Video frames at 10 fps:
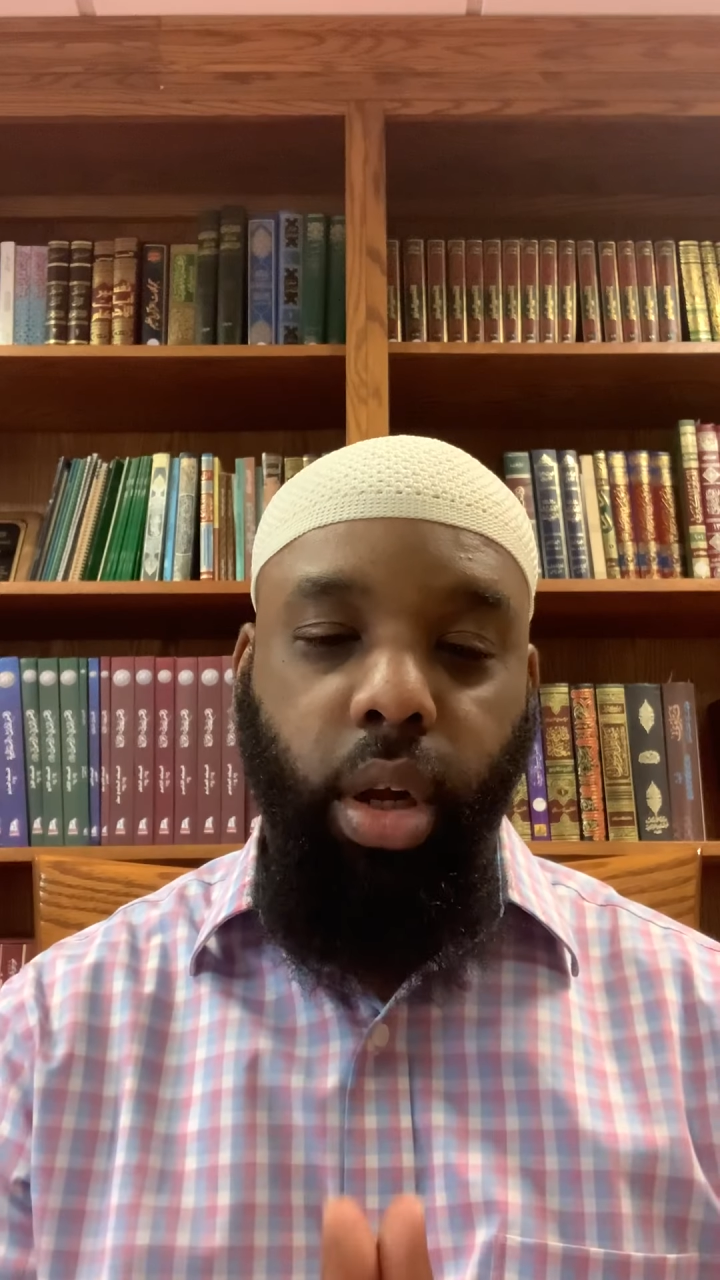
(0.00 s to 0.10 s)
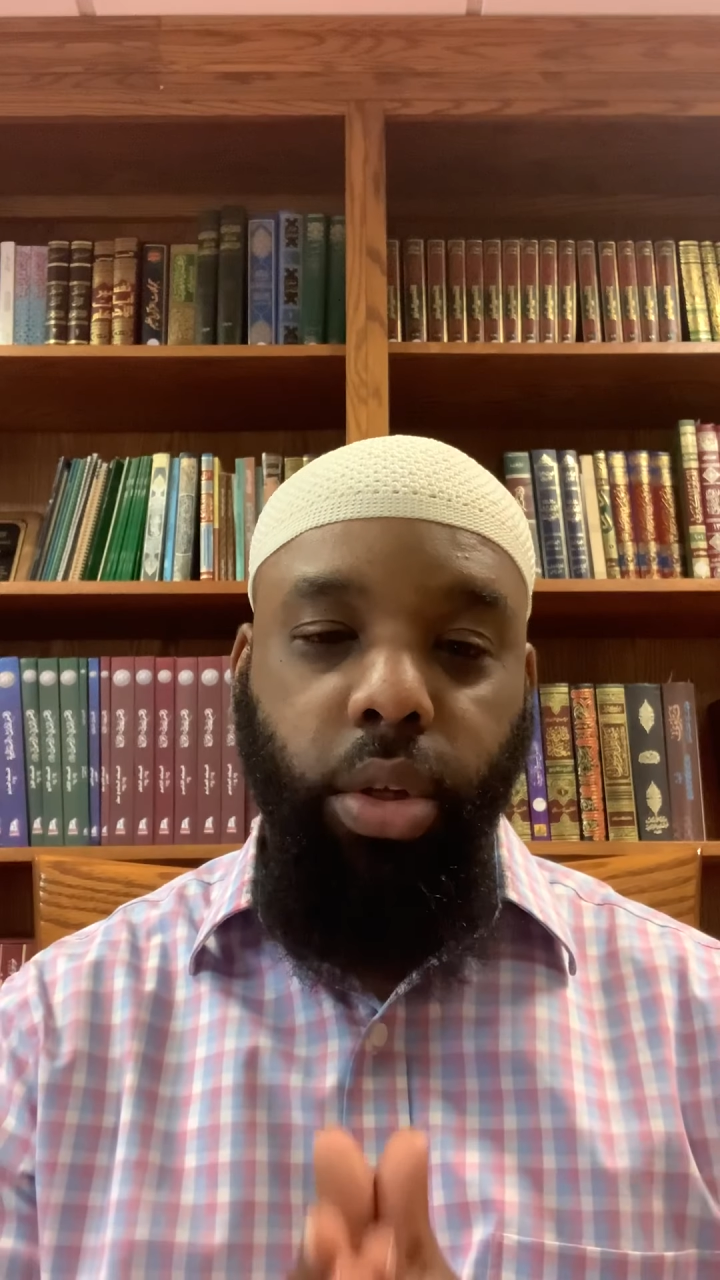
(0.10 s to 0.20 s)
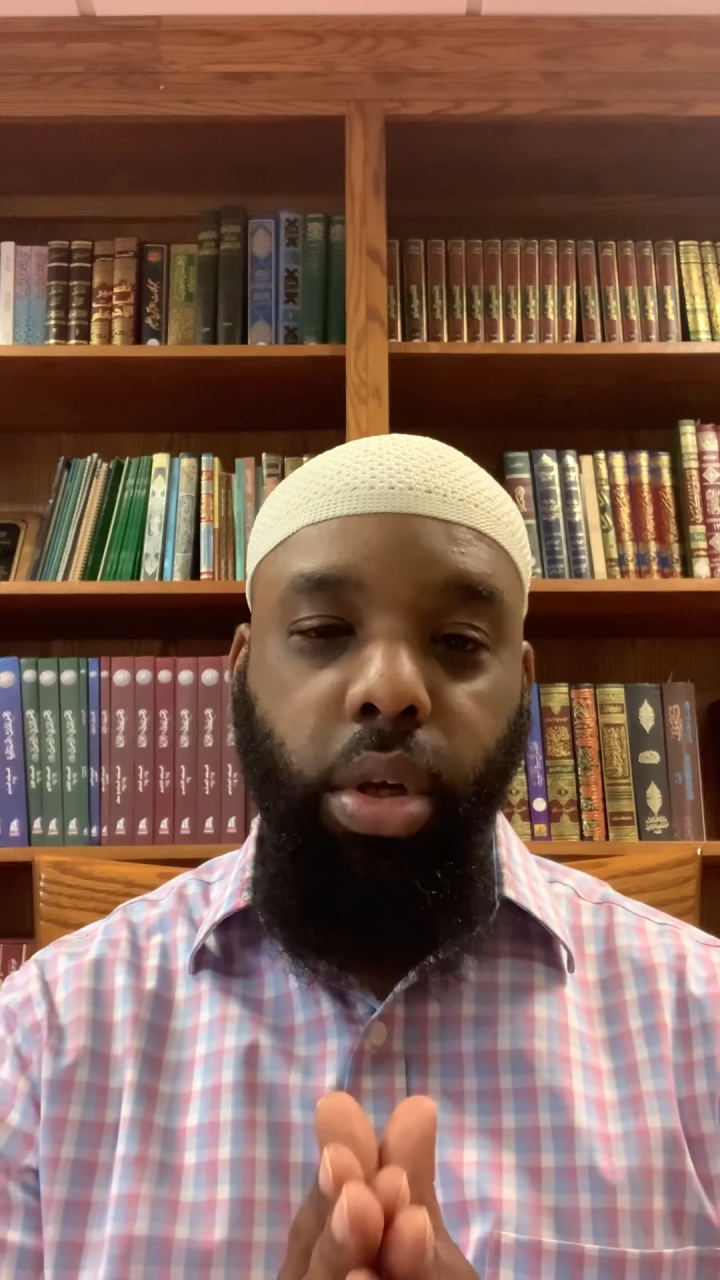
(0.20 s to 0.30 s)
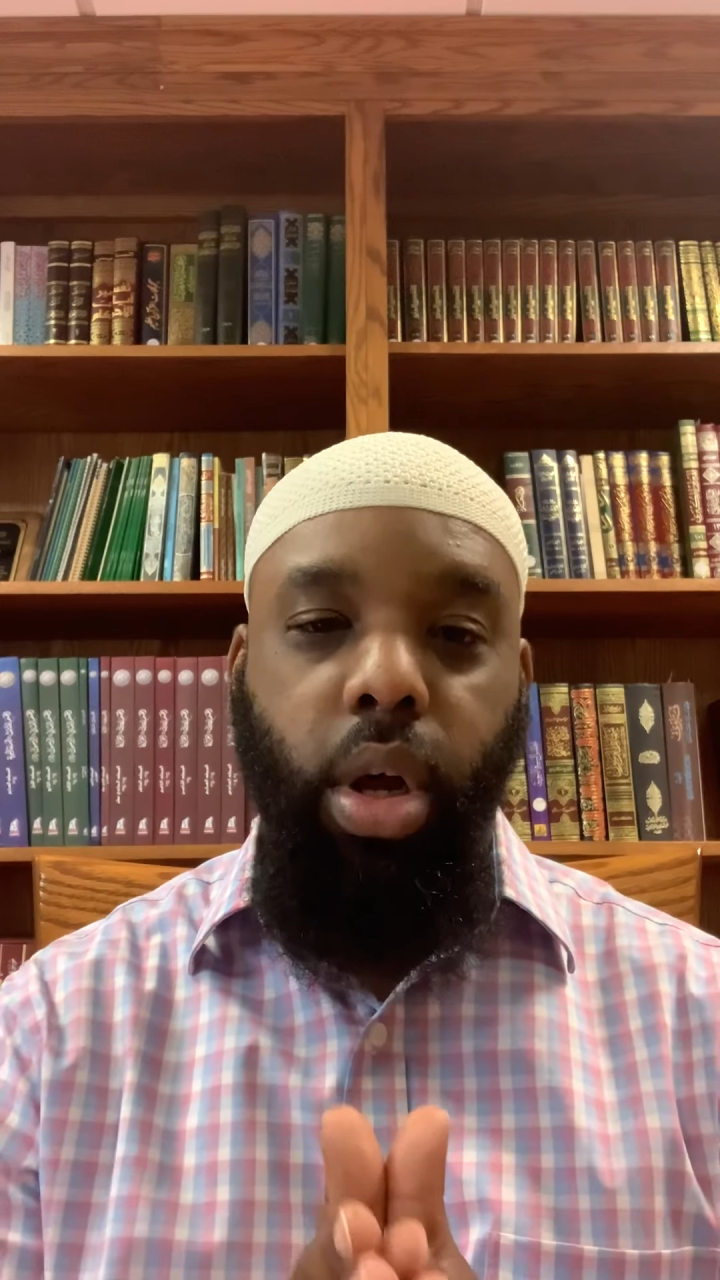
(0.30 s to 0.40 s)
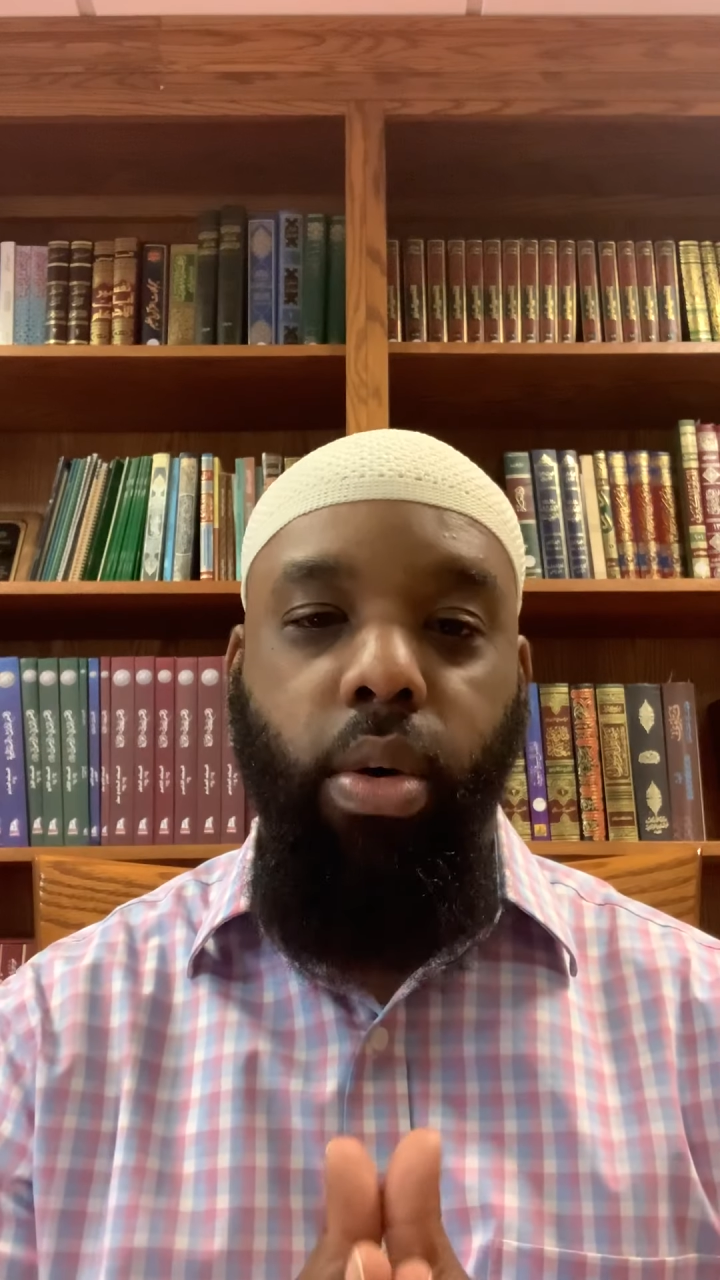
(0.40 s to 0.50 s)

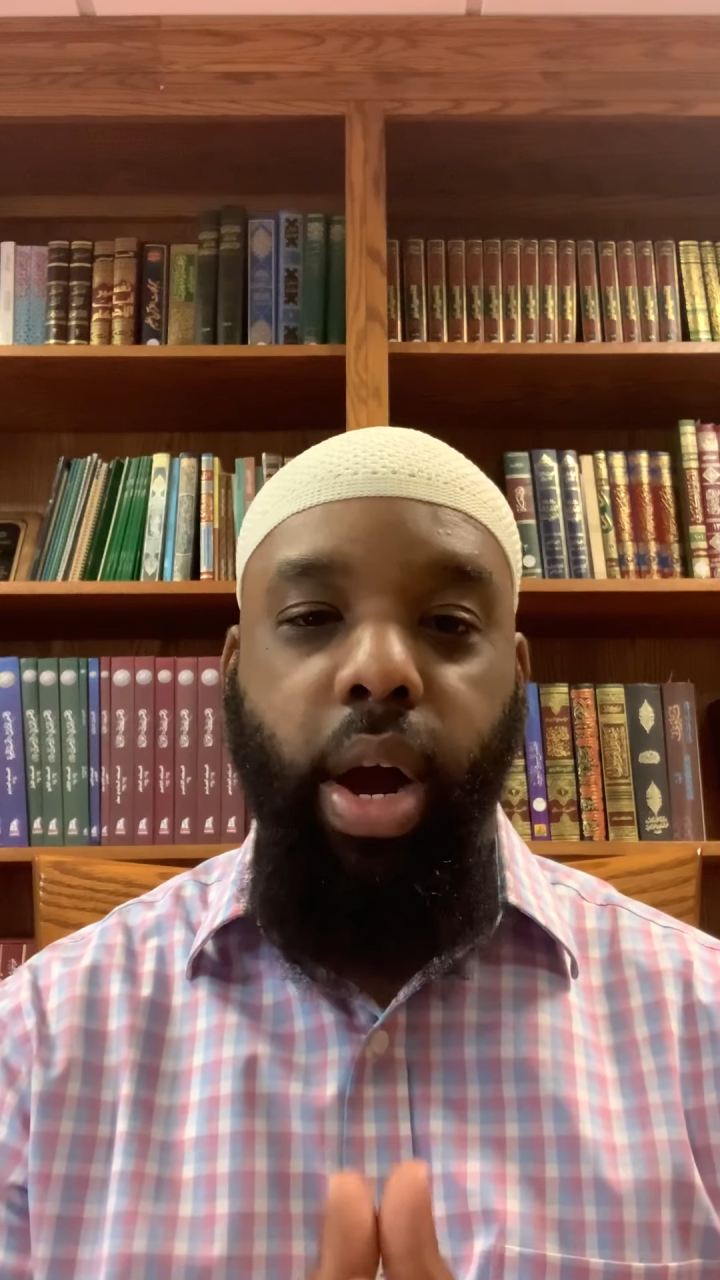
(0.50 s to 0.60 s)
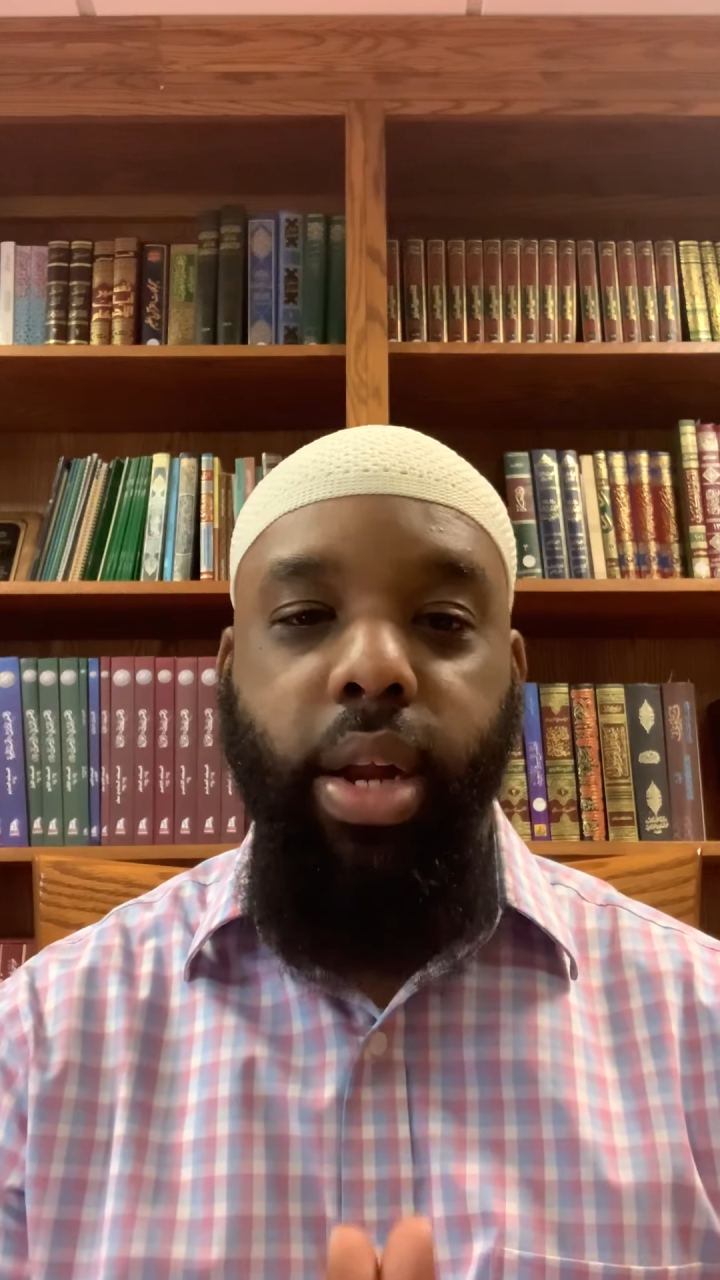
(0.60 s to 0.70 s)
radiallahu